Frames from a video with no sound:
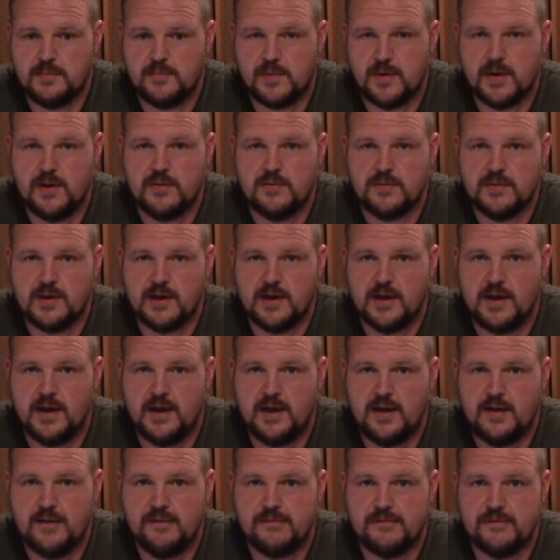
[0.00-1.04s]
pro that I
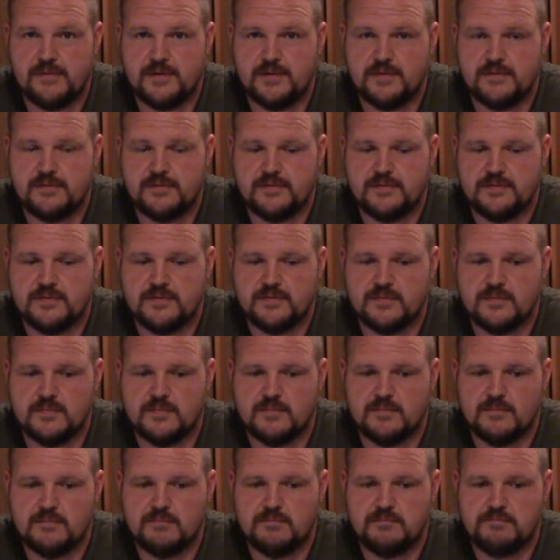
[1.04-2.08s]
have is,
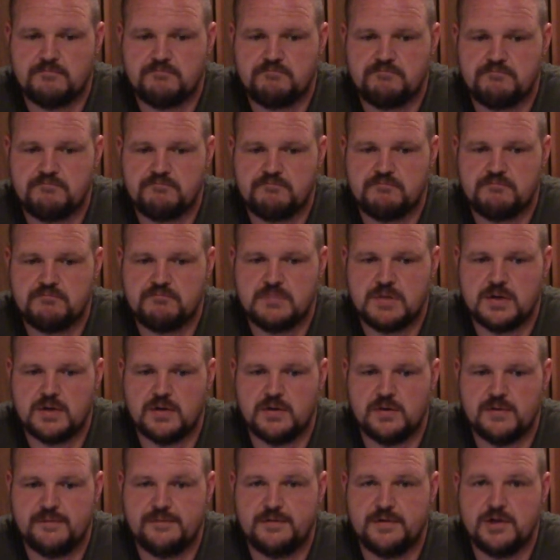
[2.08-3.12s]
you
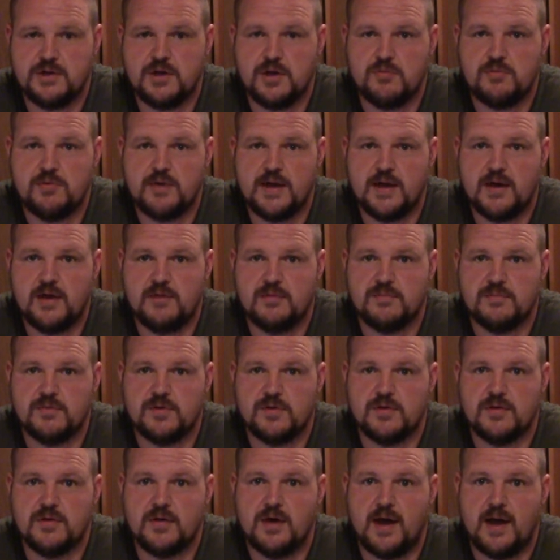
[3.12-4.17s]
know, if you go
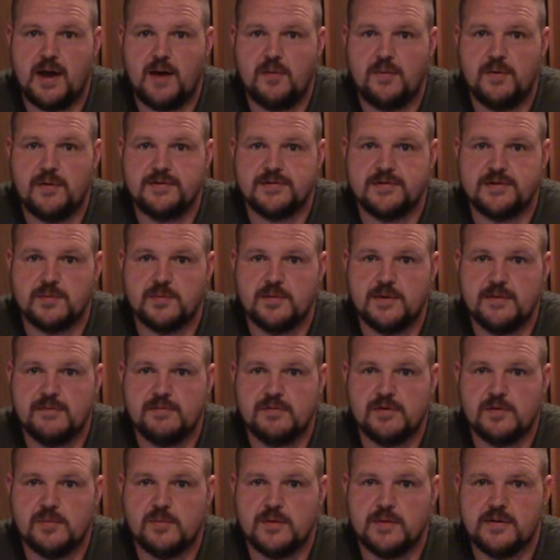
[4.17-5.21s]
down the Hiwassee
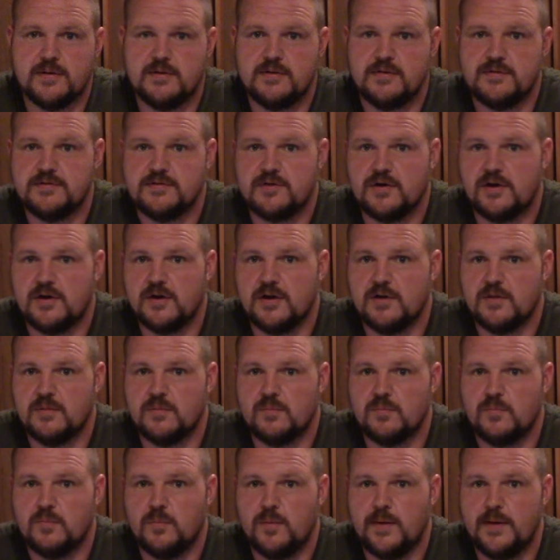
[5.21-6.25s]
River, whether you start at
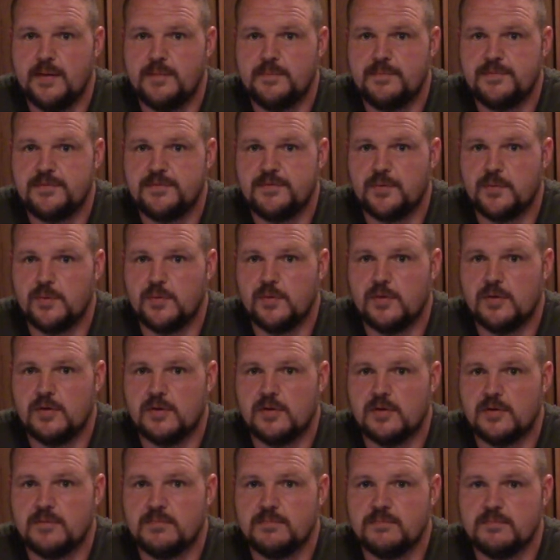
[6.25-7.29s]
Web
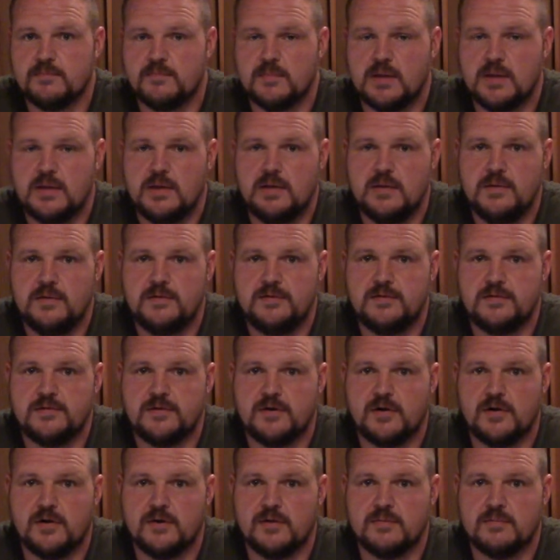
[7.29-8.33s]
Store, you
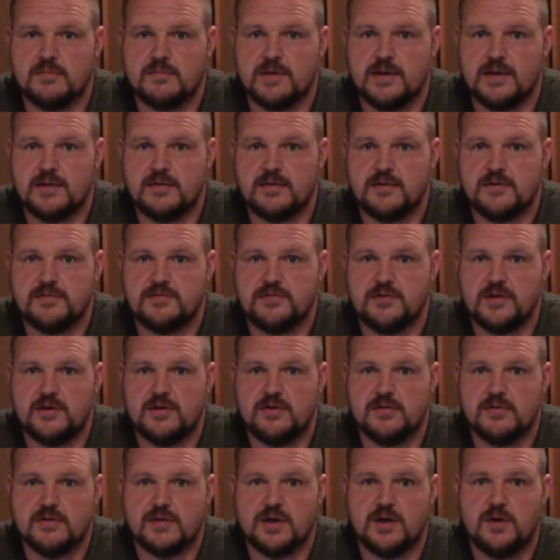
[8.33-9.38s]
start take their
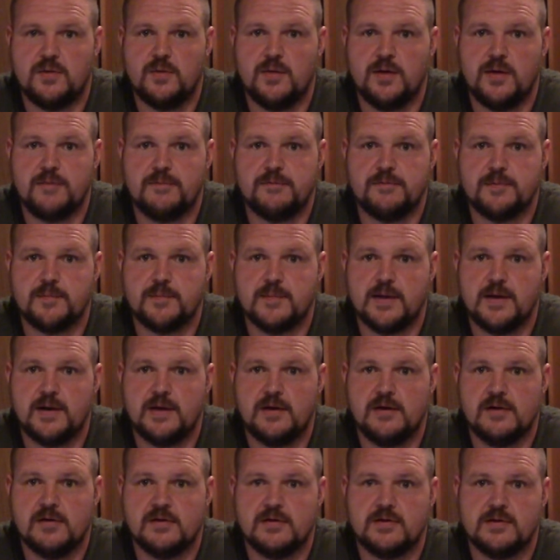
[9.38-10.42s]
shuttle and go up from
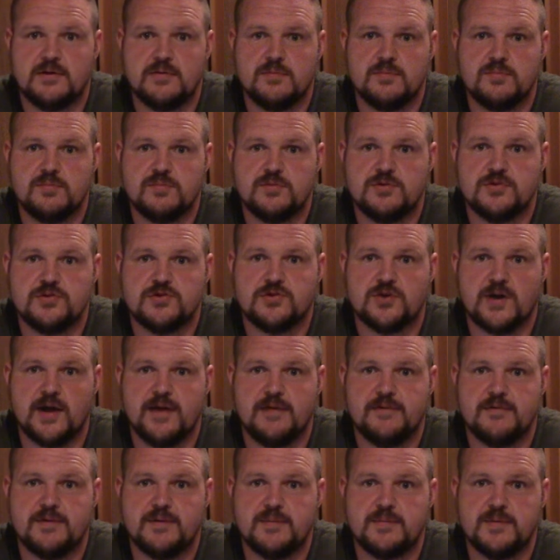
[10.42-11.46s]
there, you just
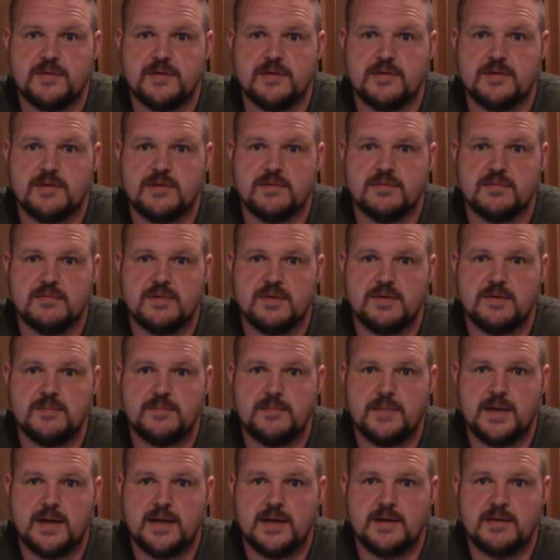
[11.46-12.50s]
drive up to the the
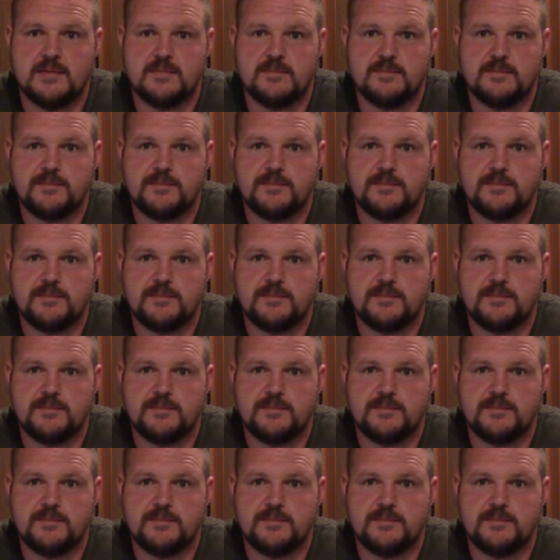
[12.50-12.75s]
main